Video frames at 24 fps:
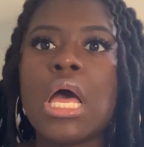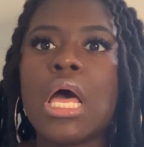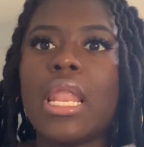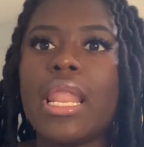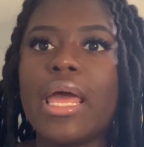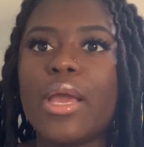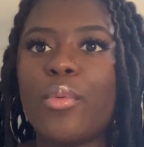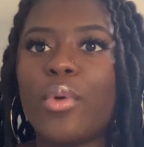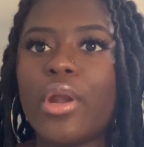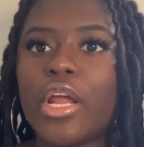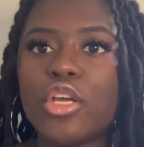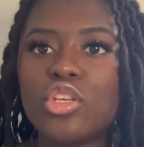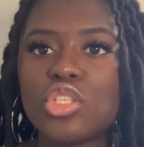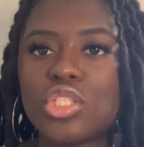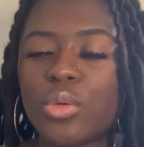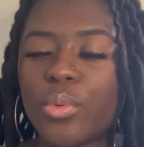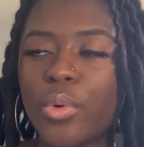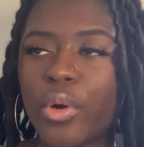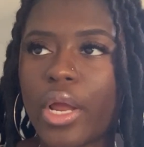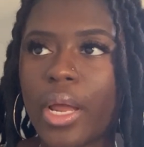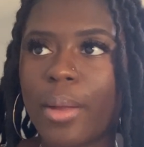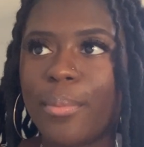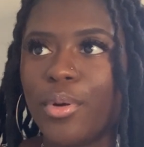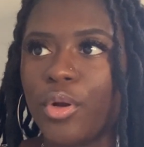like when I used to
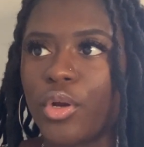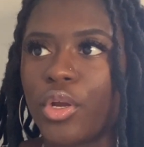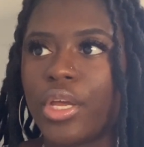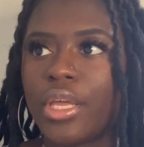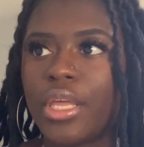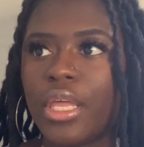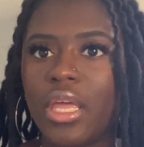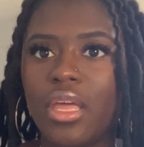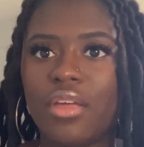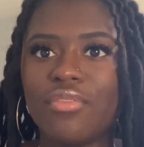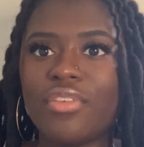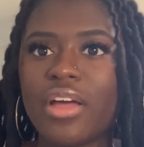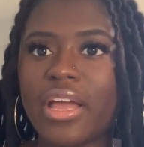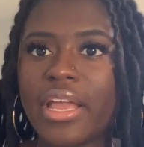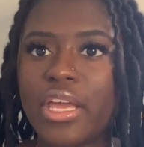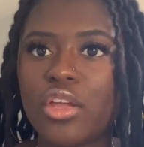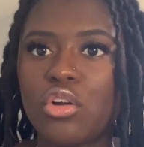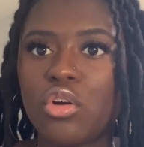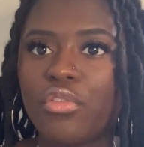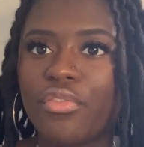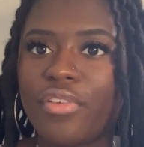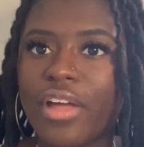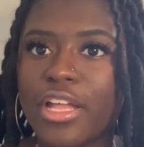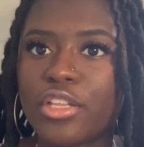work at Burger King, if I get
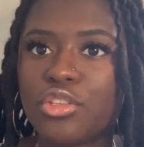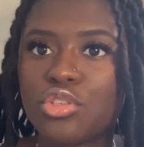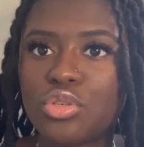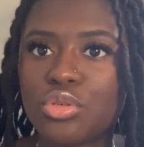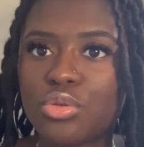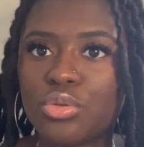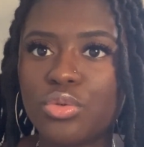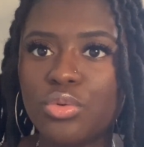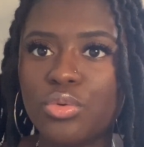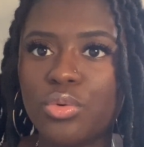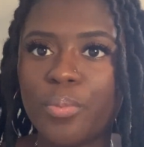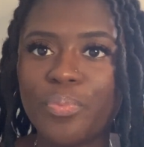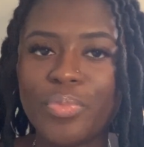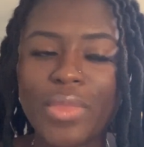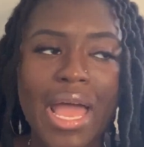off at 2,